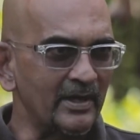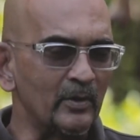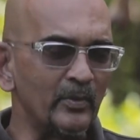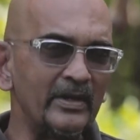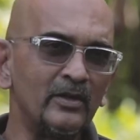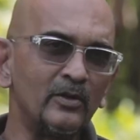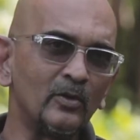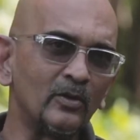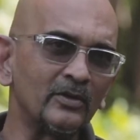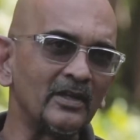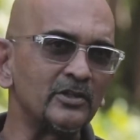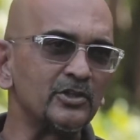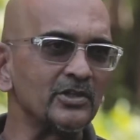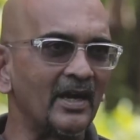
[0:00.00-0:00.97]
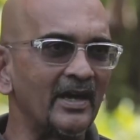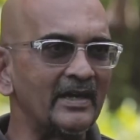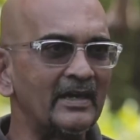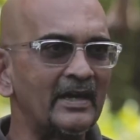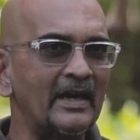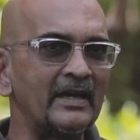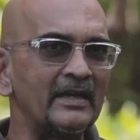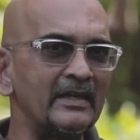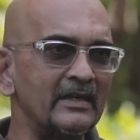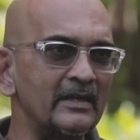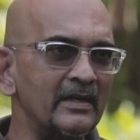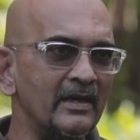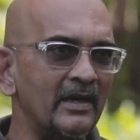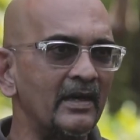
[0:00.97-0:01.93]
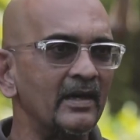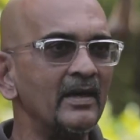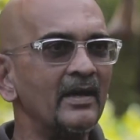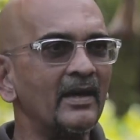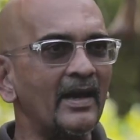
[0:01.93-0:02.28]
And we know that China and India are